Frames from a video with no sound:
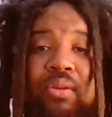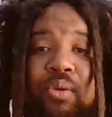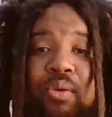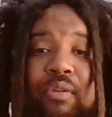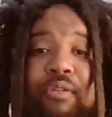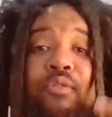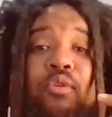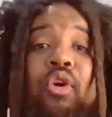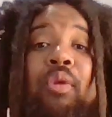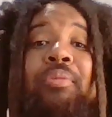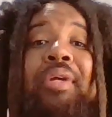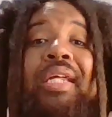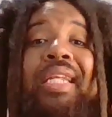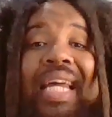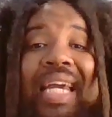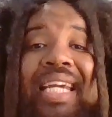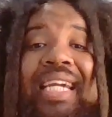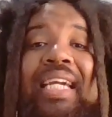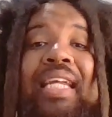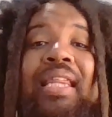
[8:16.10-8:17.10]
or
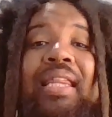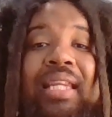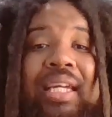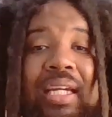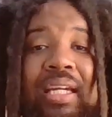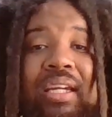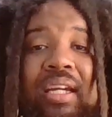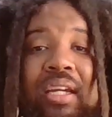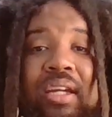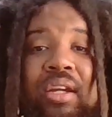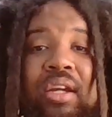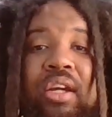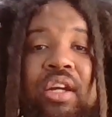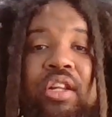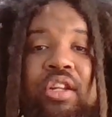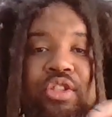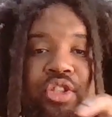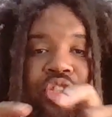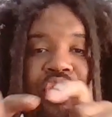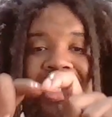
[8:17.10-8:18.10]
formulaic thinking.
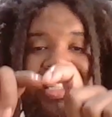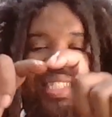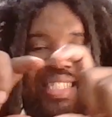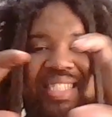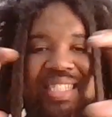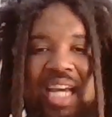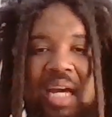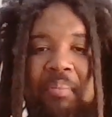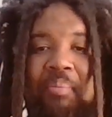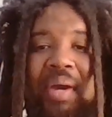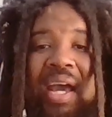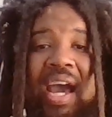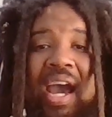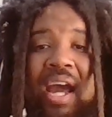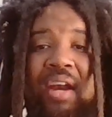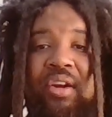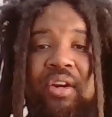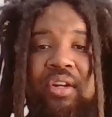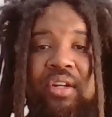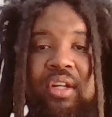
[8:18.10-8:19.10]
There's a set
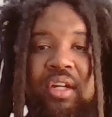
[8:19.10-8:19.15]
pattern,